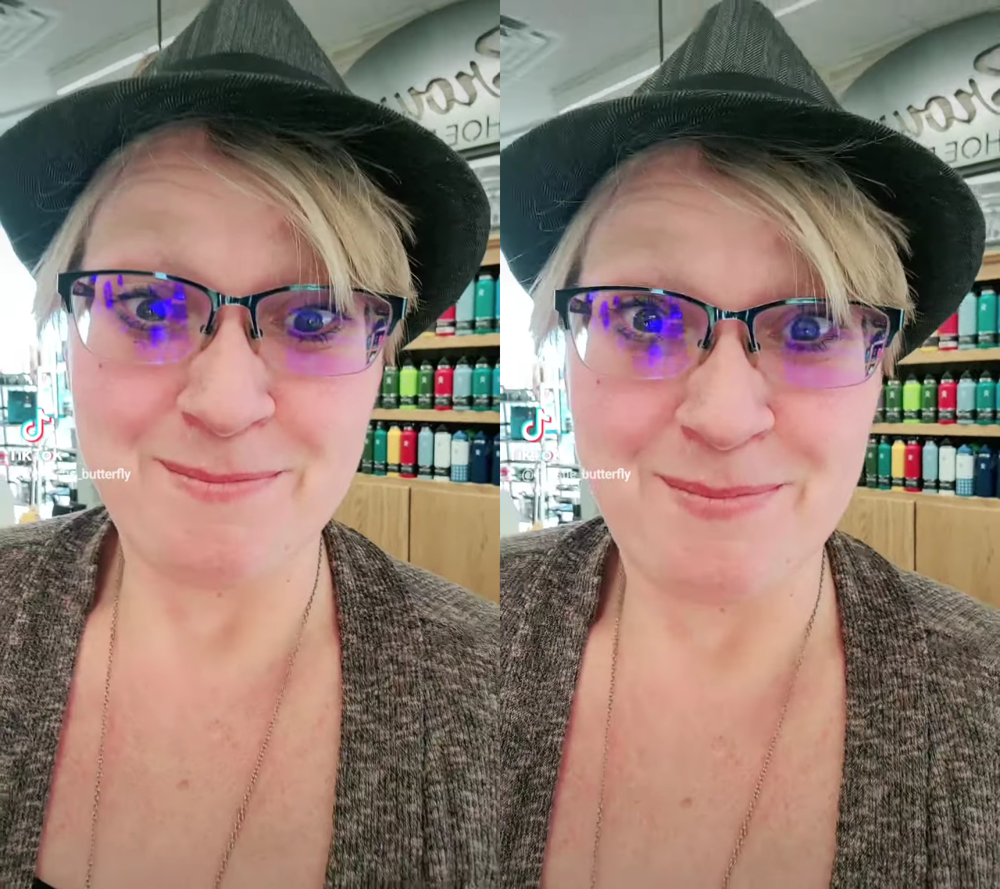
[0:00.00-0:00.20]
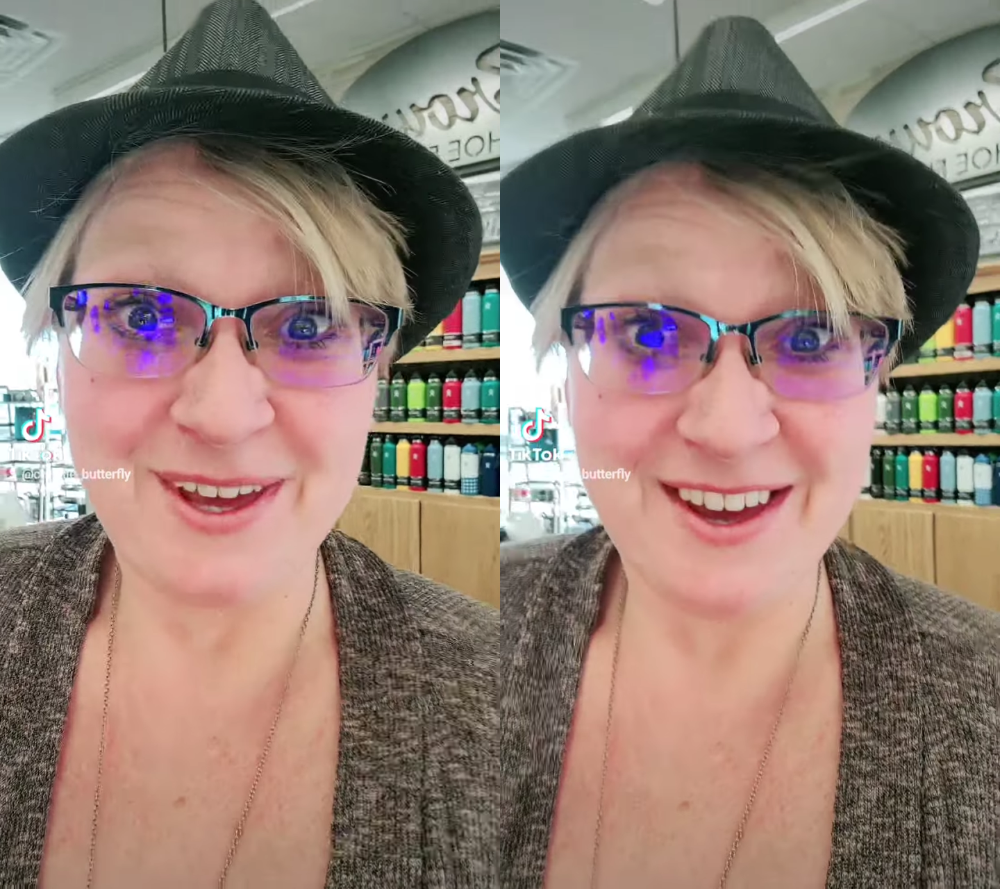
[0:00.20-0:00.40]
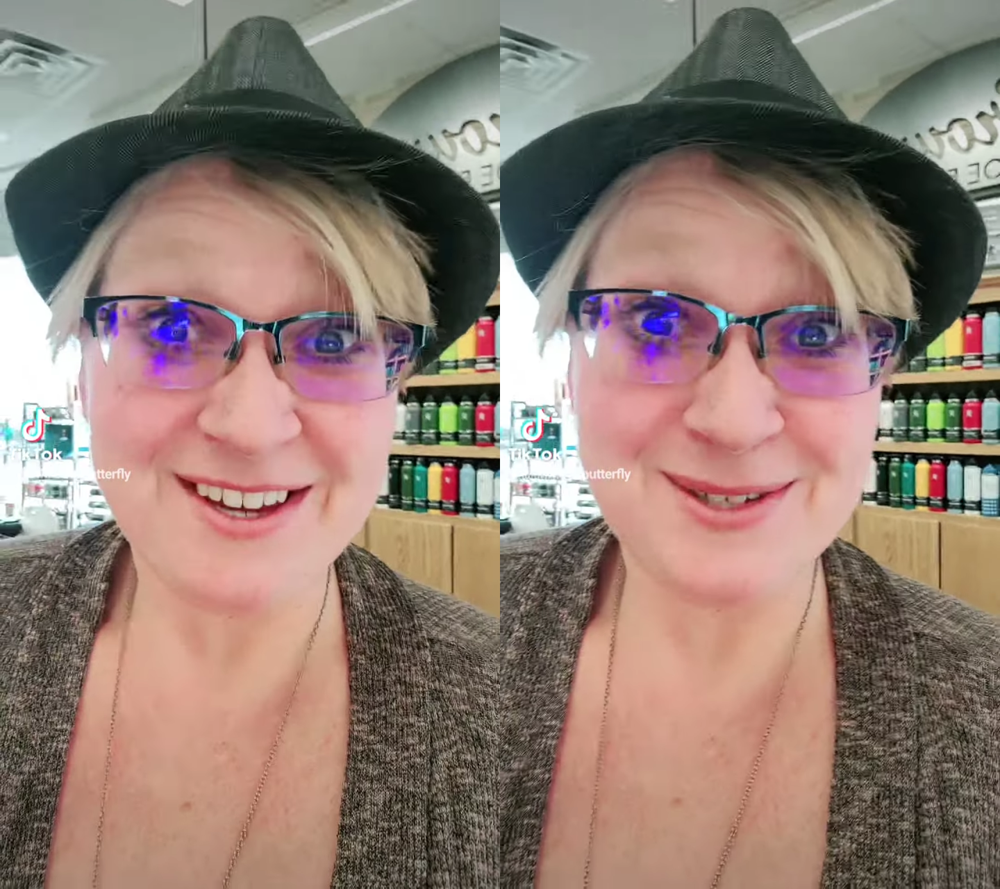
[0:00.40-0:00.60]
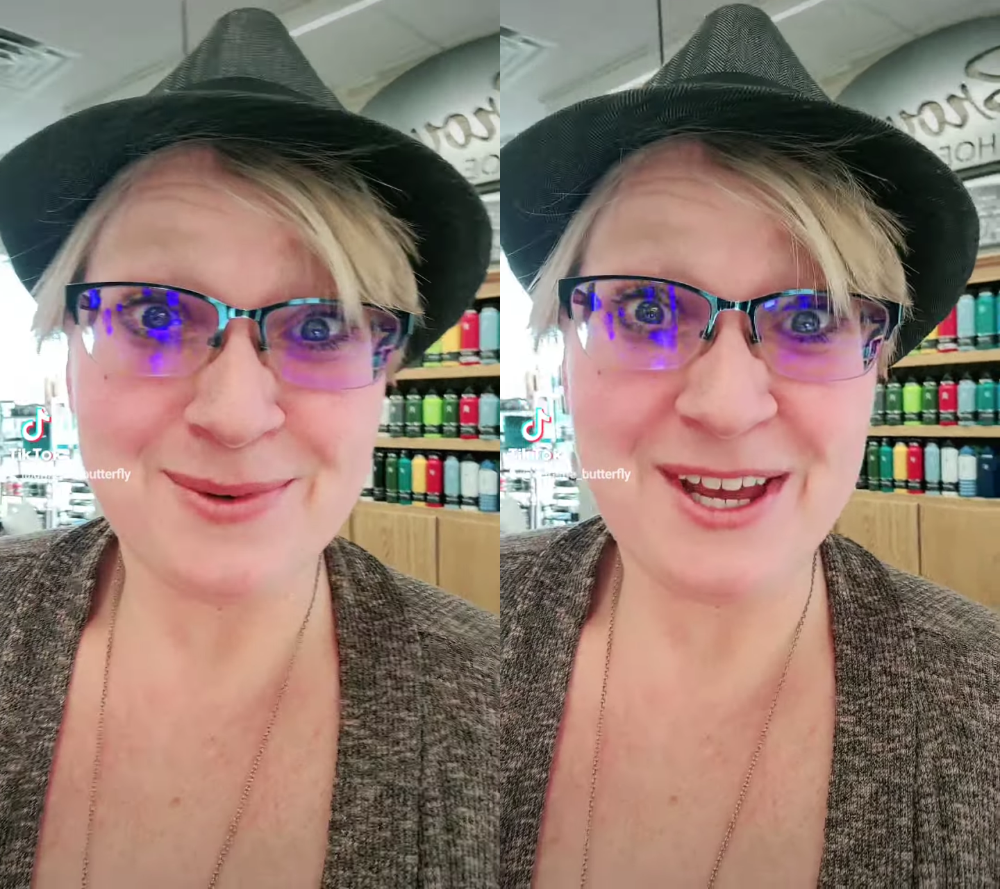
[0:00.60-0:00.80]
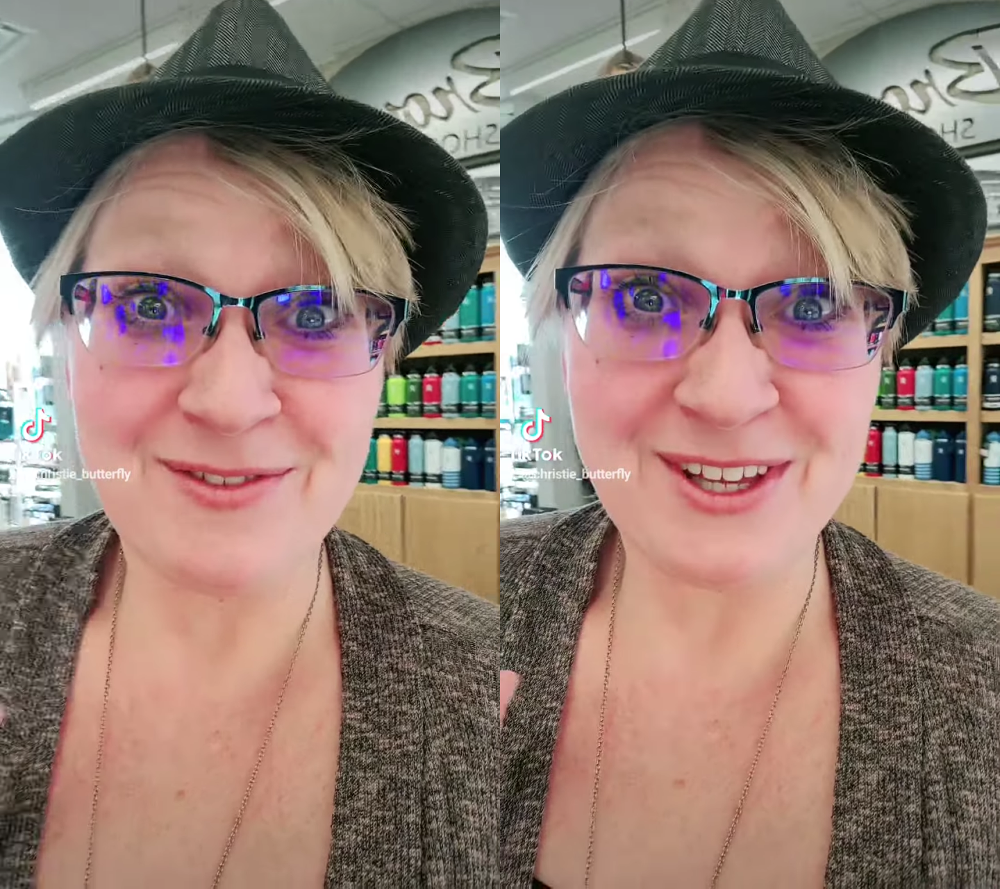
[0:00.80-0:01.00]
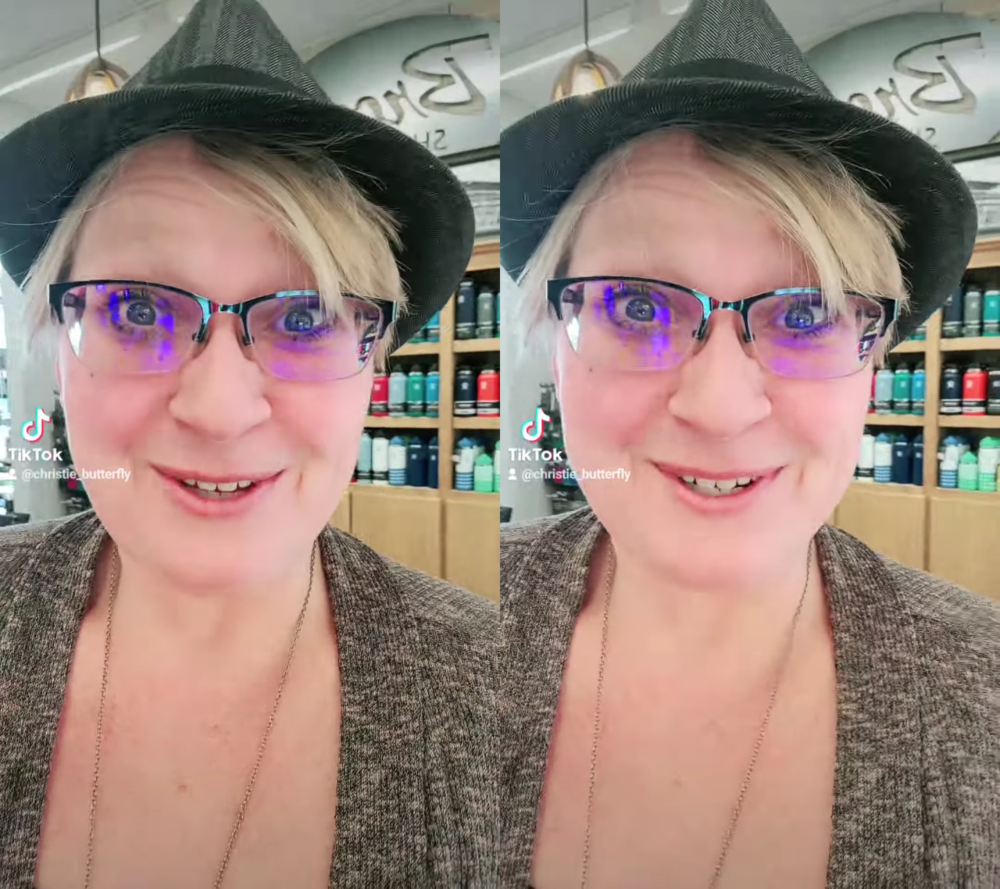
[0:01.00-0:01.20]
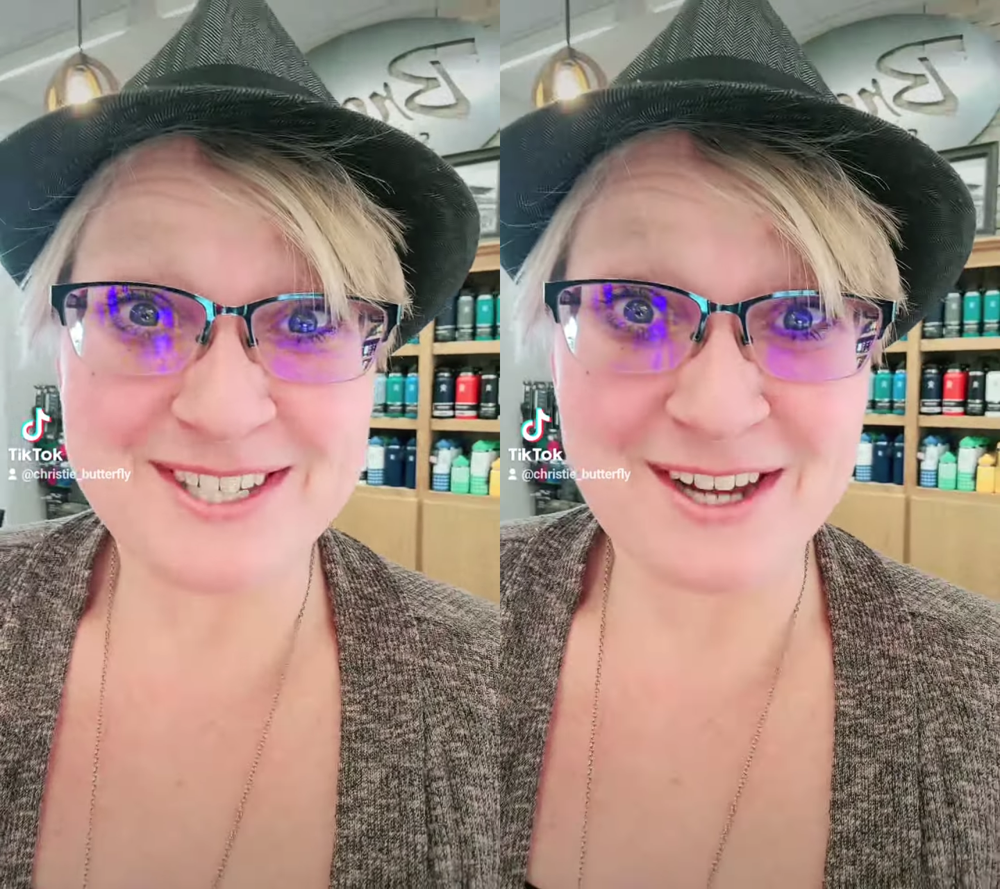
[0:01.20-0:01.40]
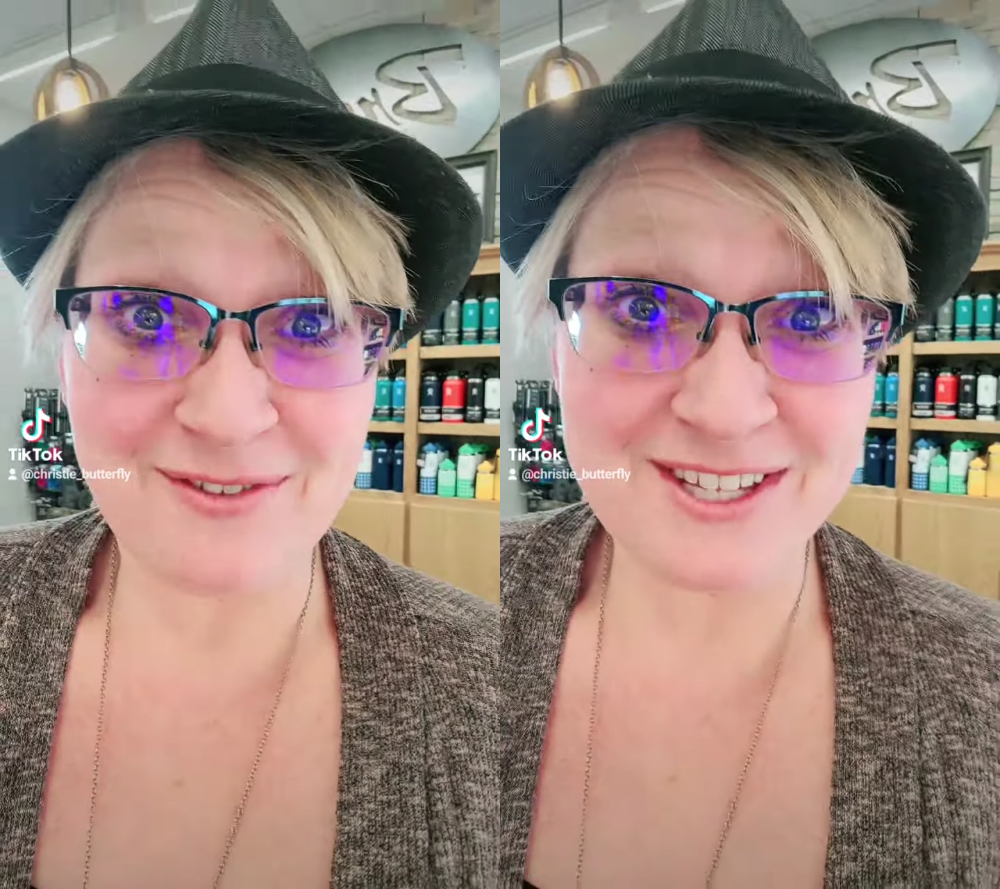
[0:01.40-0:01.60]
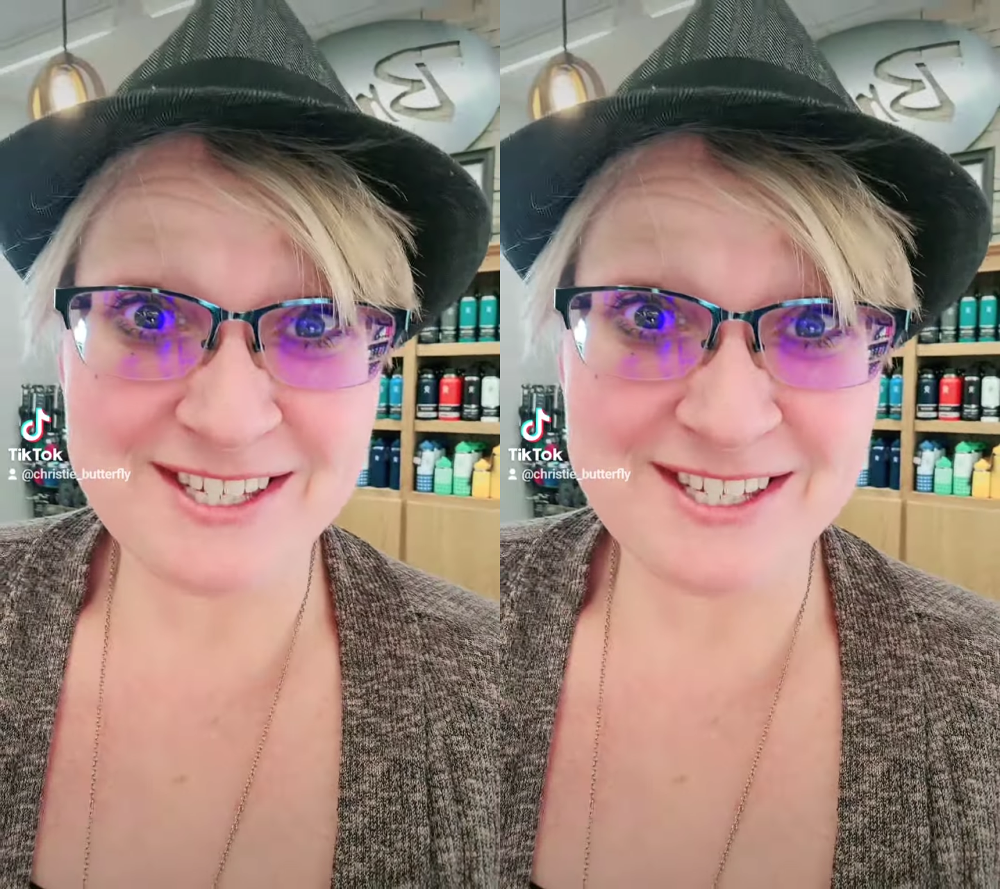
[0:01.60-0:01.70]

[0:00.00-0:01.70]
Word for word: Because we have the cutest stuff in